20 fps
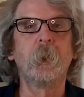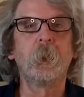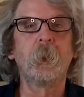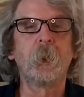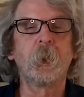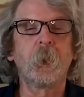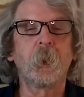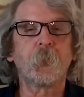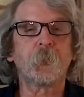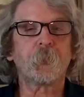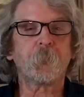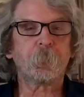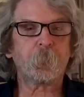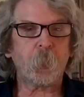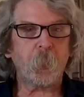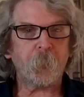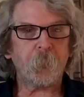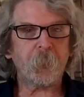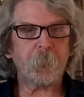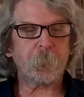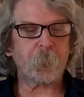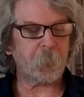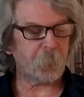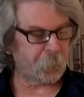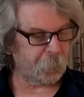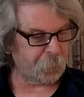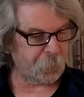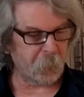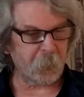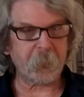some birthday presents
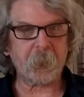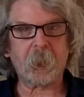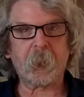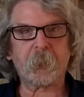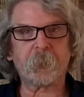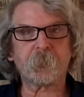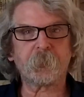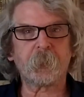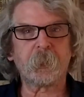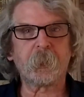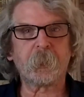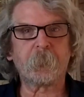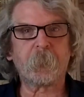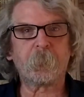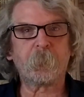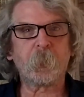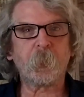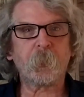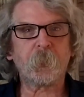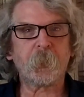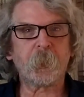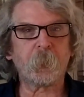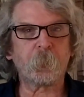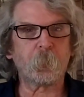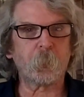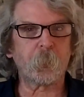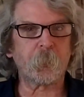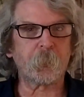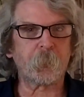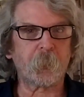that I got. Uh, my birthday
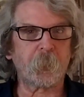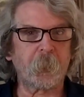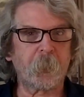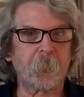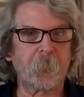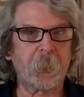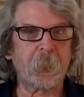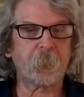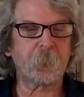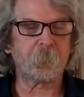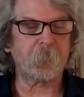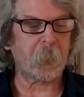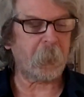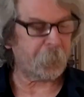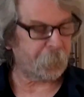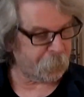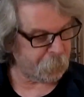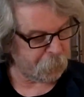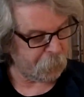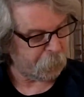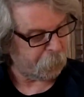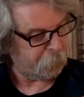was uh, the end of last year.